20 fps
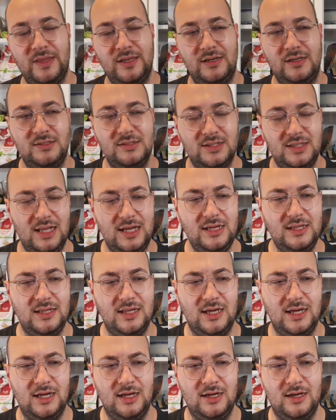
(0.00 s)
I was laid
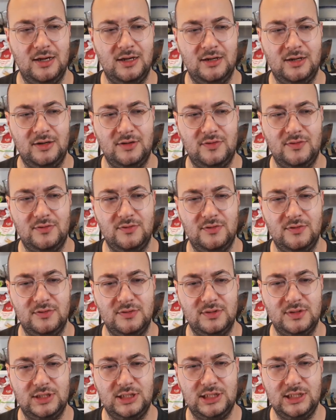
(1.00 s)
there and I
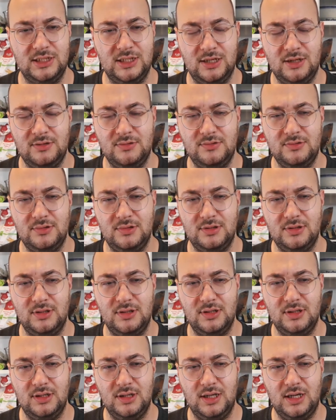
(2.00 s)
thought, do you know,
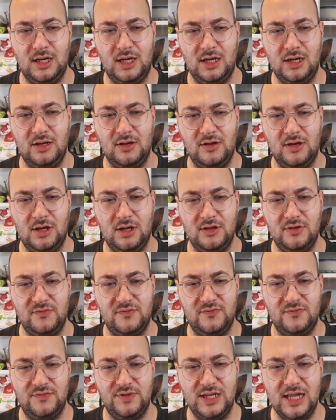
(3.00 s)

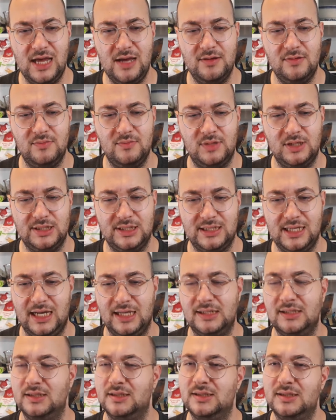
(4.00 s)
I've let my
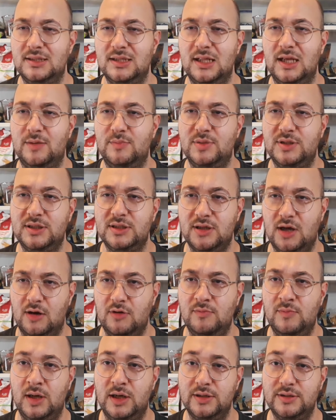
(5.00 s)
standards slip
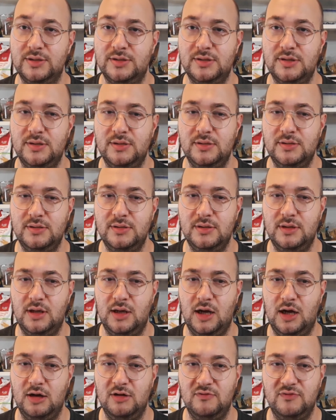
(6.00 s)
so much
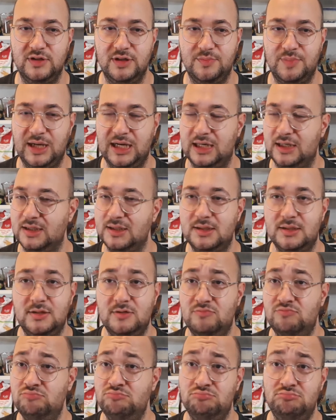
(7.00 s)
over the
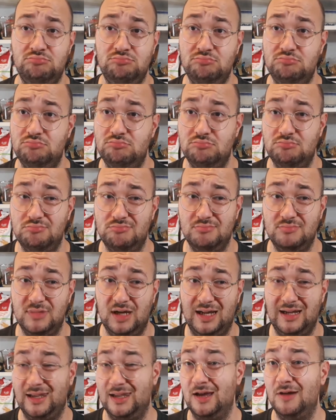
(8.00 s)
past,
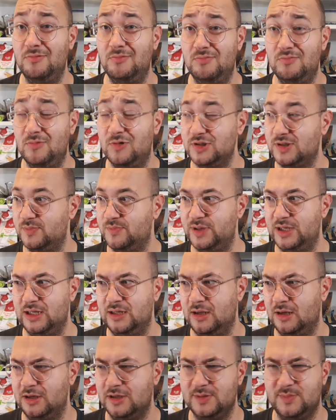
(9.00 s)
I don't know, what's it been
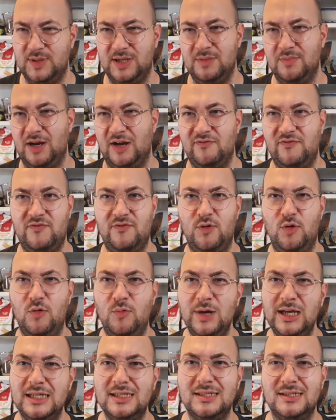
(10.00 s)
like? It's been about 4
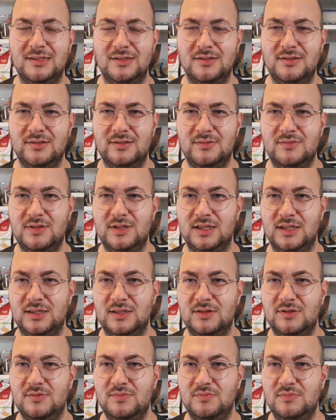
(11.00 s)
weeks
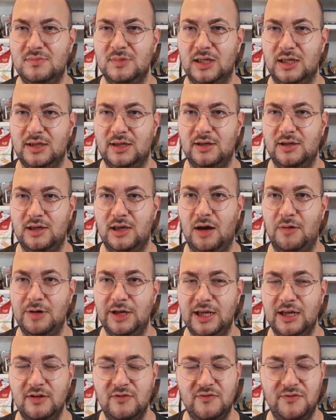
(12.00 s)
since like,
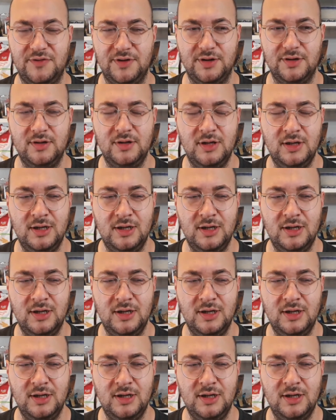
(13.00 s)
going in for